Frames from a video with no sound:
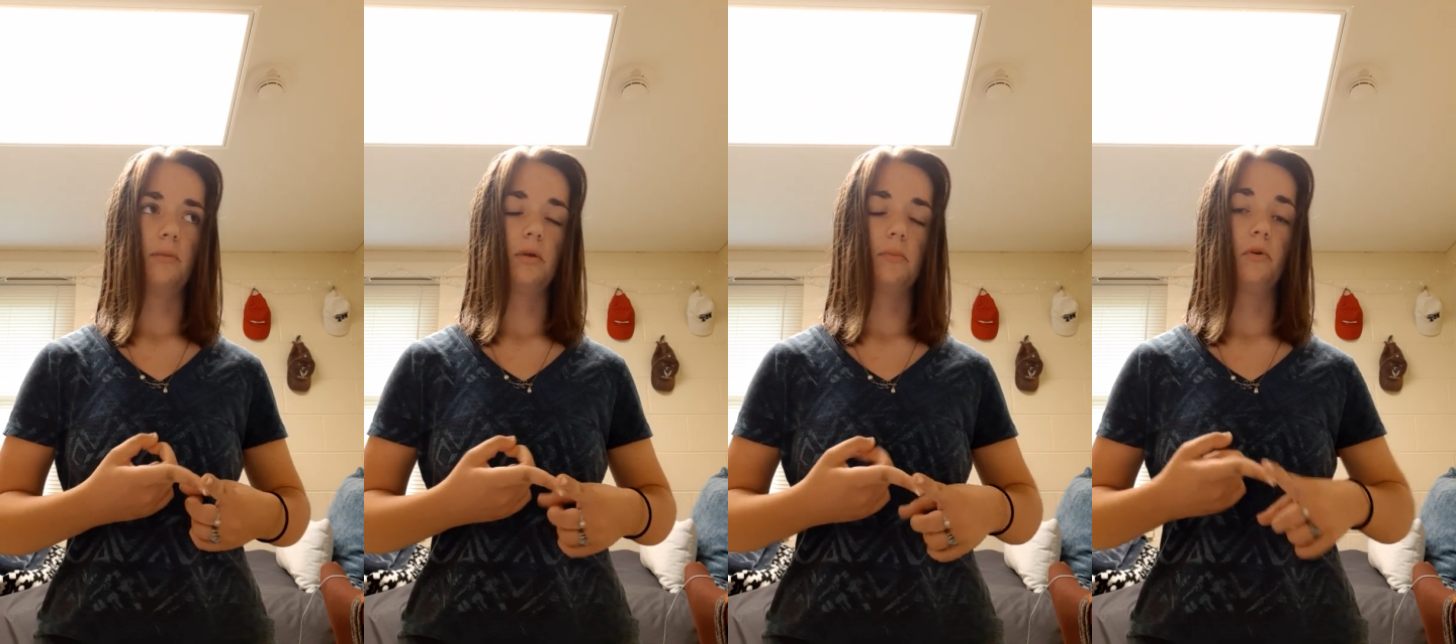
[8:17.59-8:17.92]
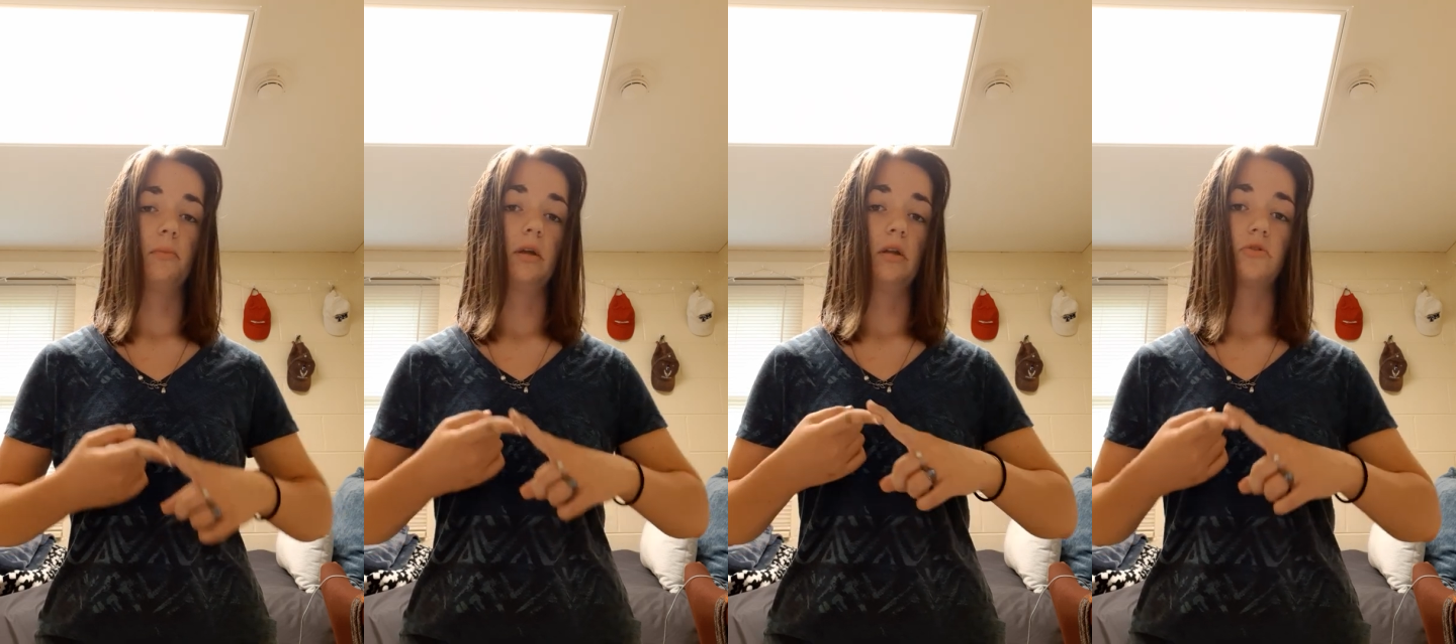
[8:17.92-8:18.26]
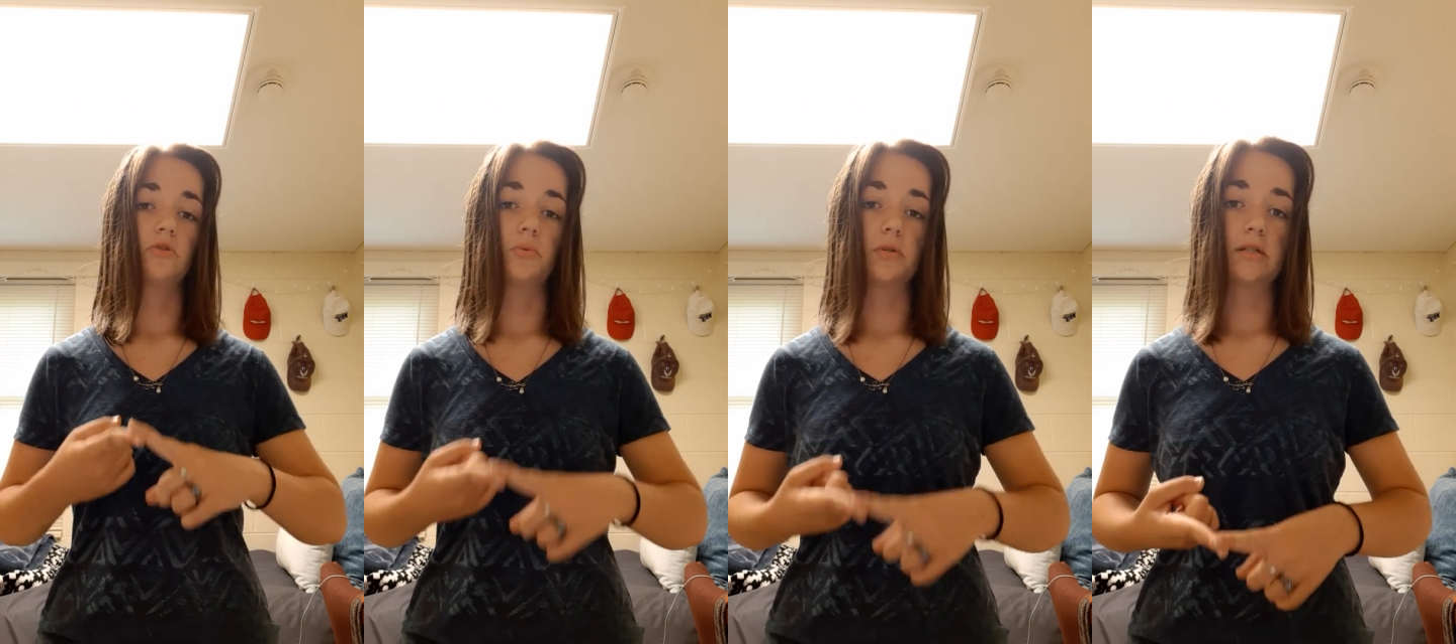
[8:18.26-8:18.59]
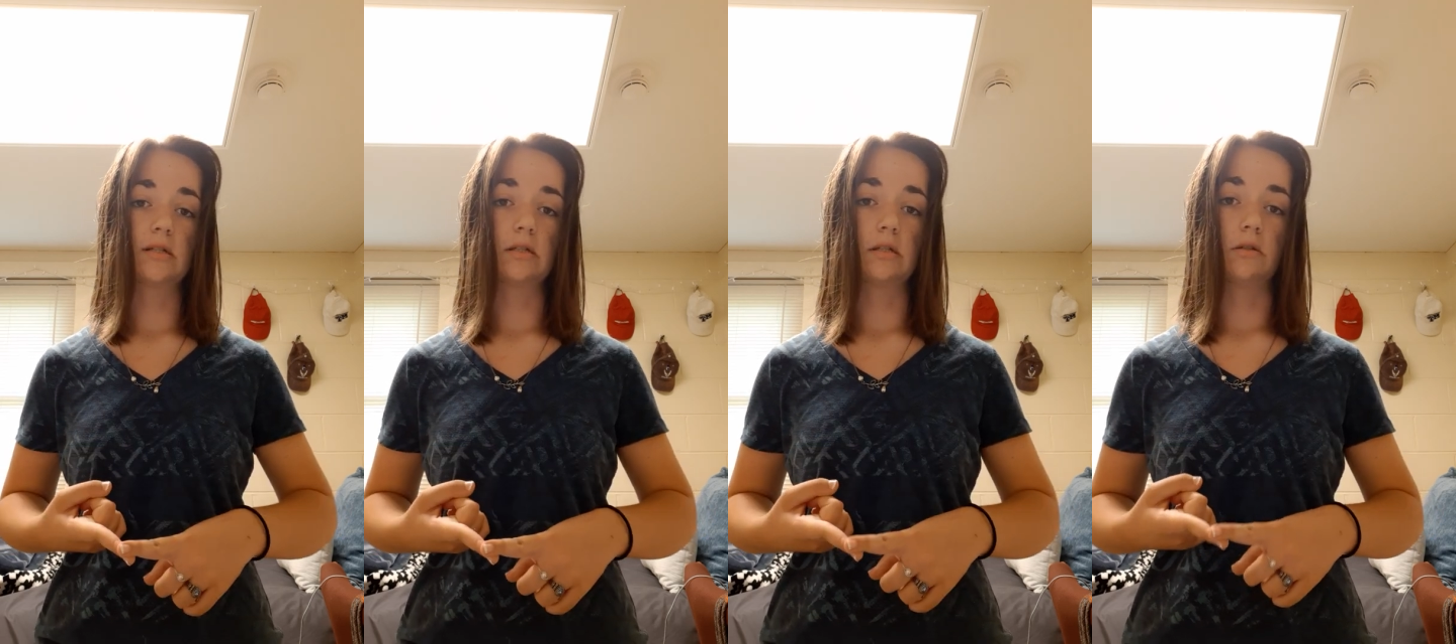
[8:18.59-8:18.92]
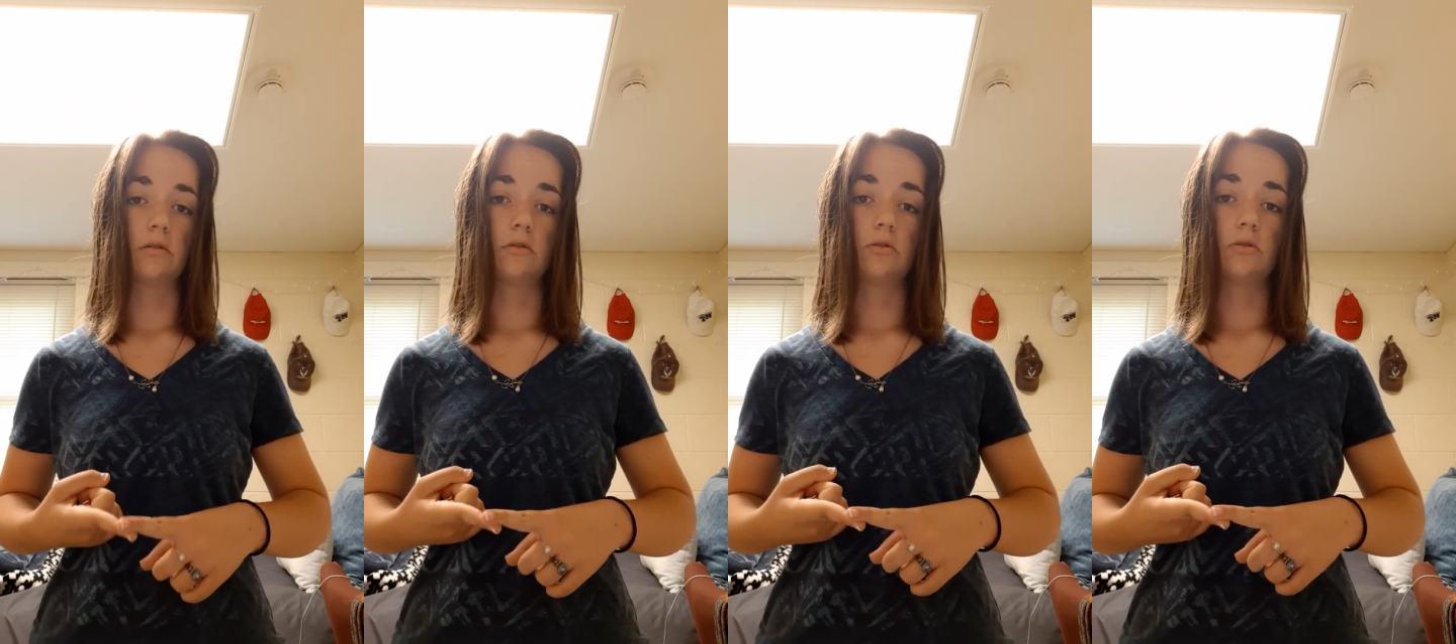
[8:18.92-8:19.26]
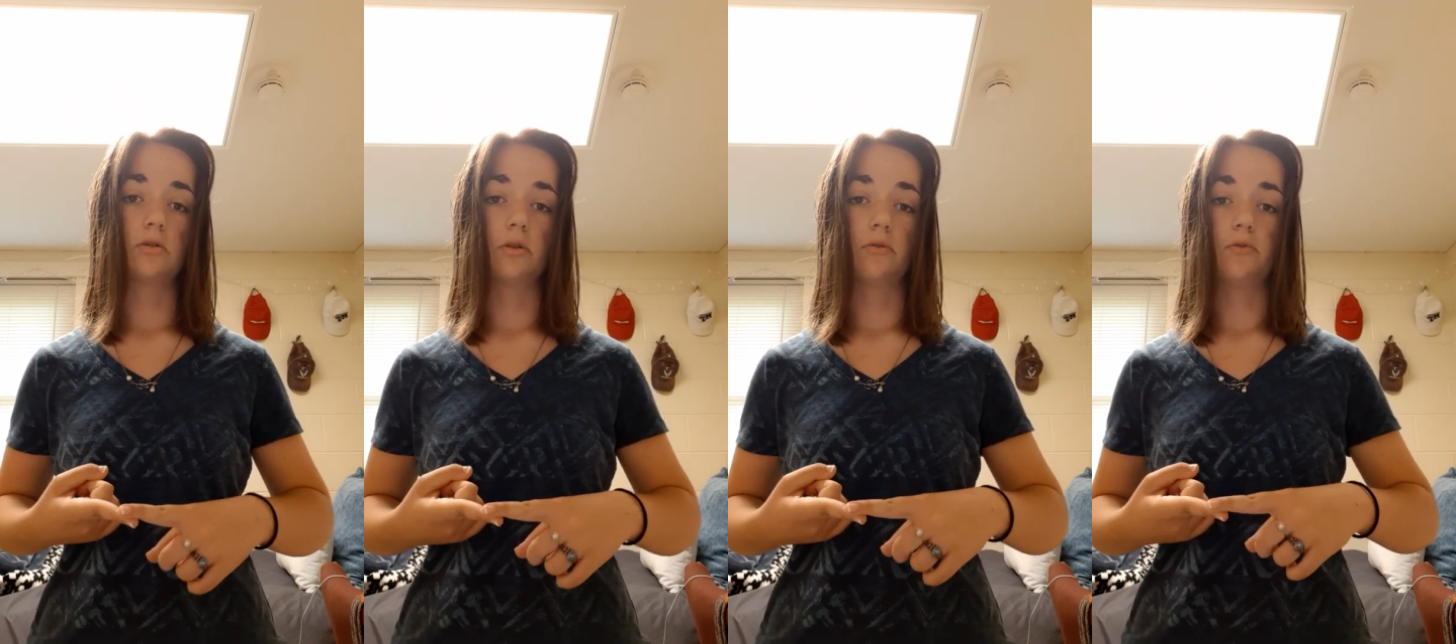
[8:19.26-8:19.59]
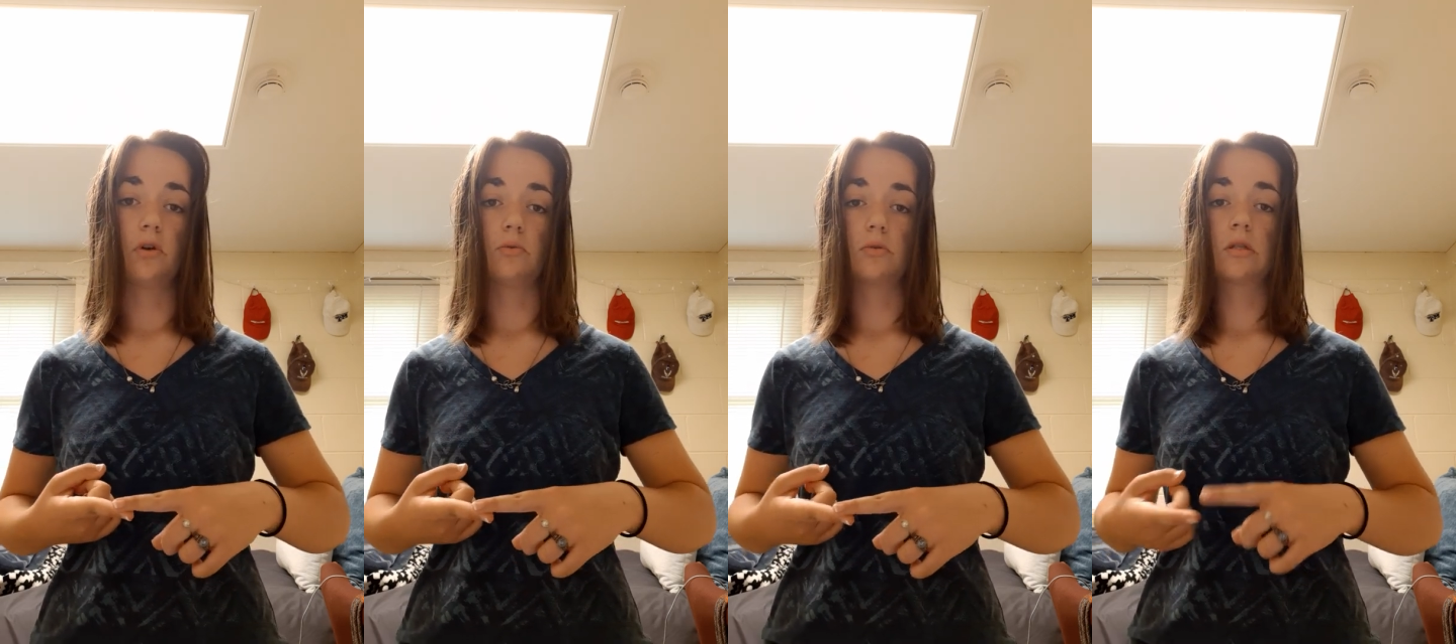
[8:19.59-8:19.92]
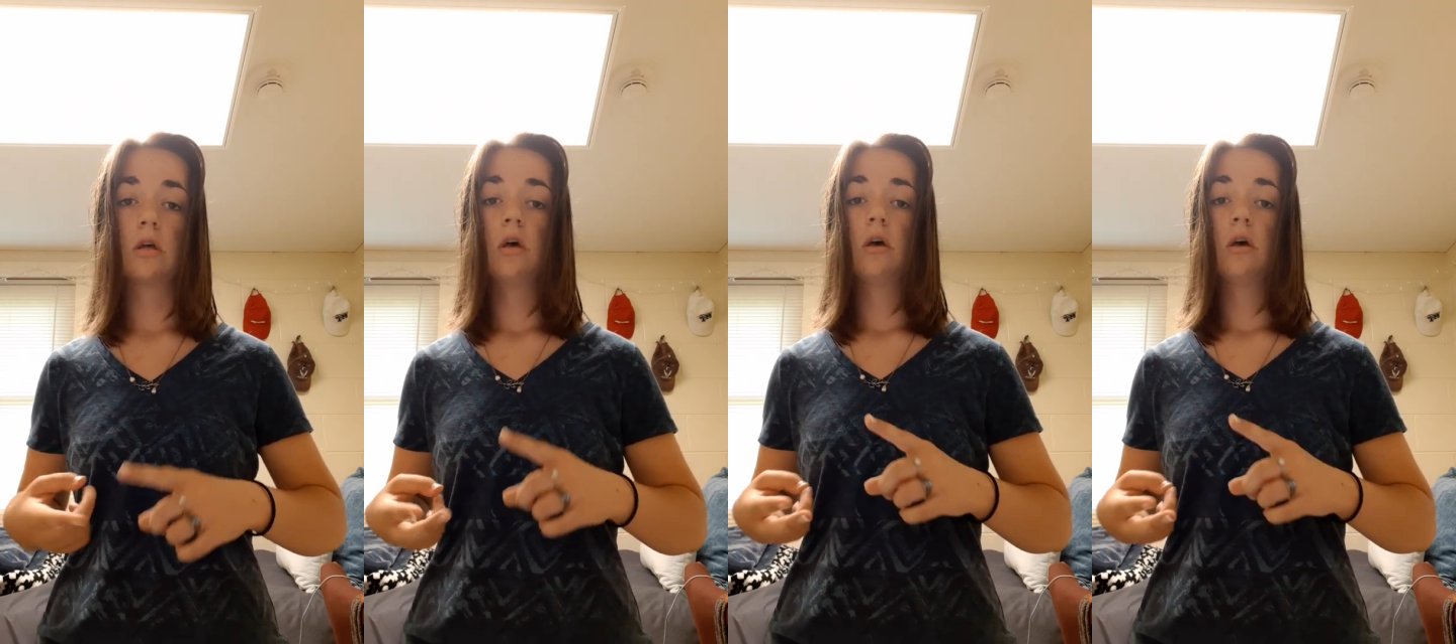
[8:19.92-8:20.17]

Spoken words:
people are being too addicted to their phones.